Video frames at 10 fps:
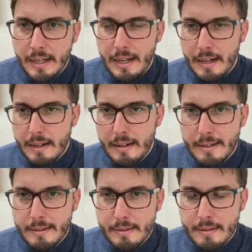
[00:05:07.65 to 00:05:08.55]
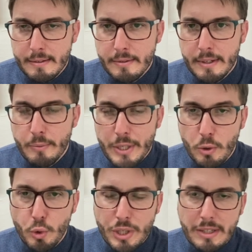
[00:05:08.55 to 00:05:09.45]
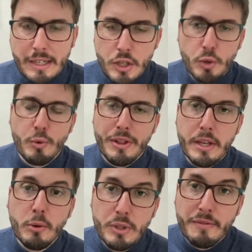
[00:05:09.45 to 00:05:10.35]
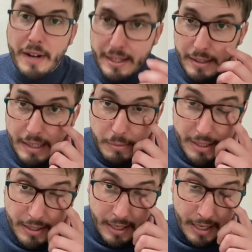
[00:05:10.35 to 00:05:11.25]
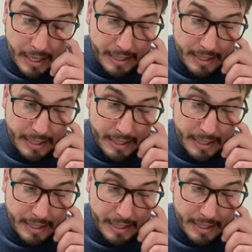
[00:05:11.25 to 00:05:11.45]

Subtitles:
a radiolucent lesion with ill-defined limits,